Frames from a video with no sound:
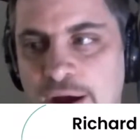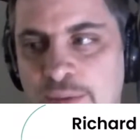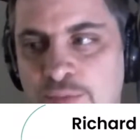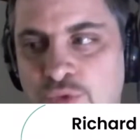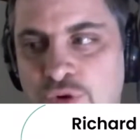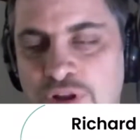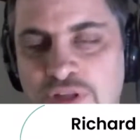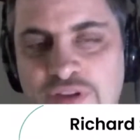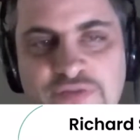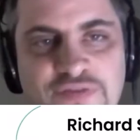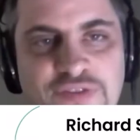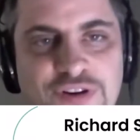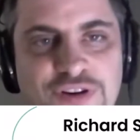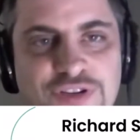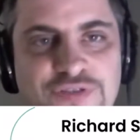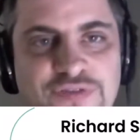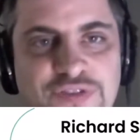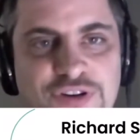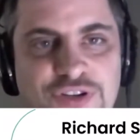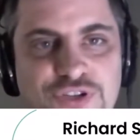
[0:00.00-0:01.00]
one of the
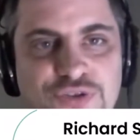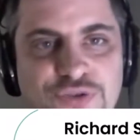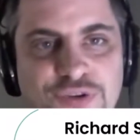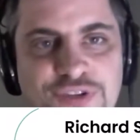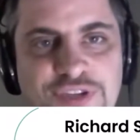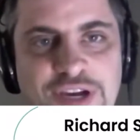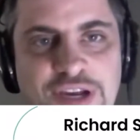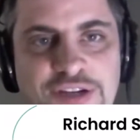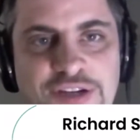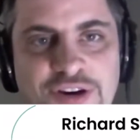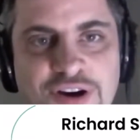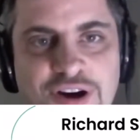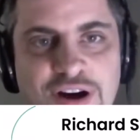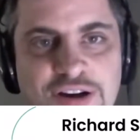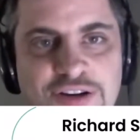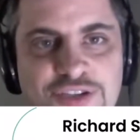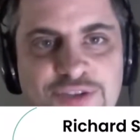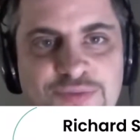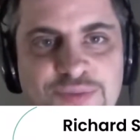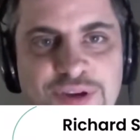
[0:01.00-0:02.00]
first virtual TED
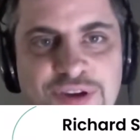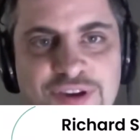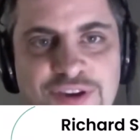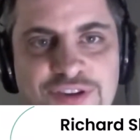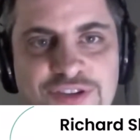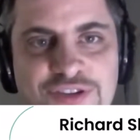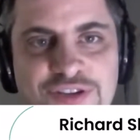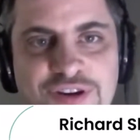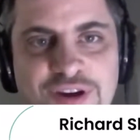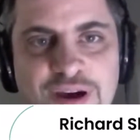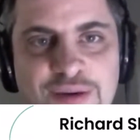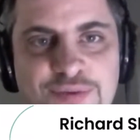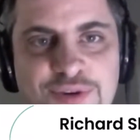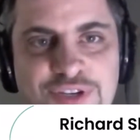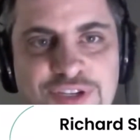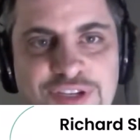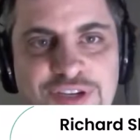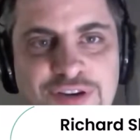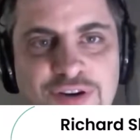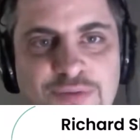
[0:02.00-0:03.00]
talks because
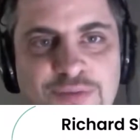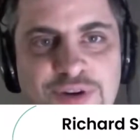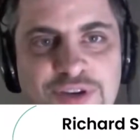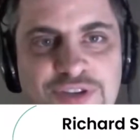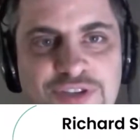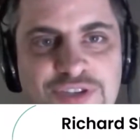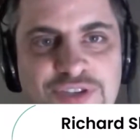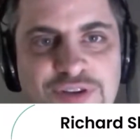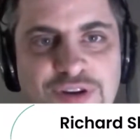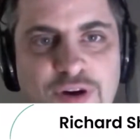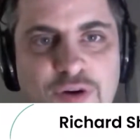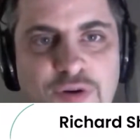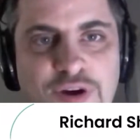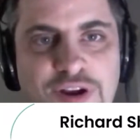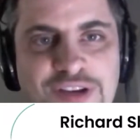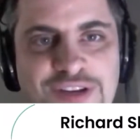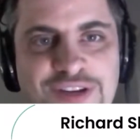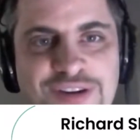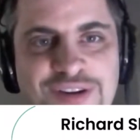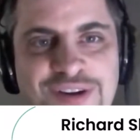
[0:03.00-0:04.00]
obviously nobody's going
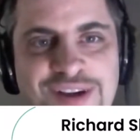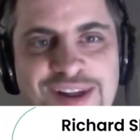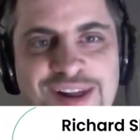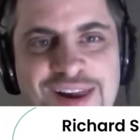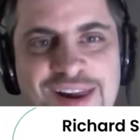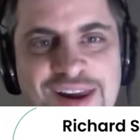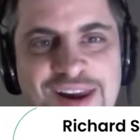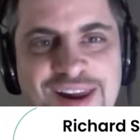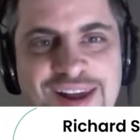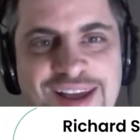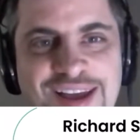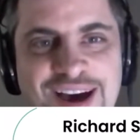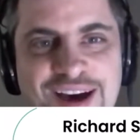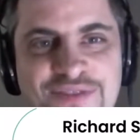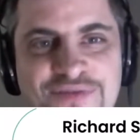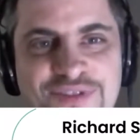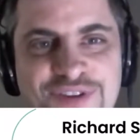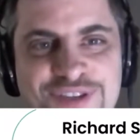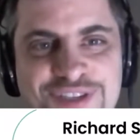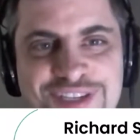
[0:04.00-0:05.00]
to
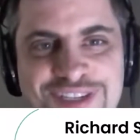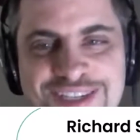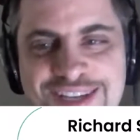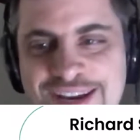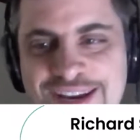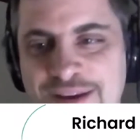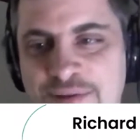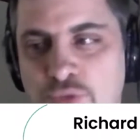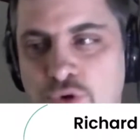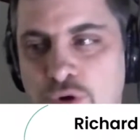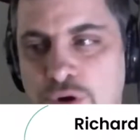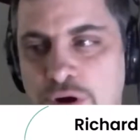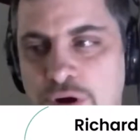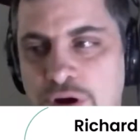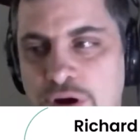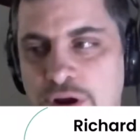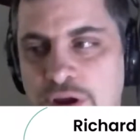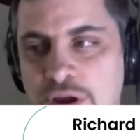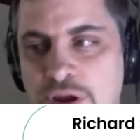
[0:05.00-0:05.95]
conferences anymore.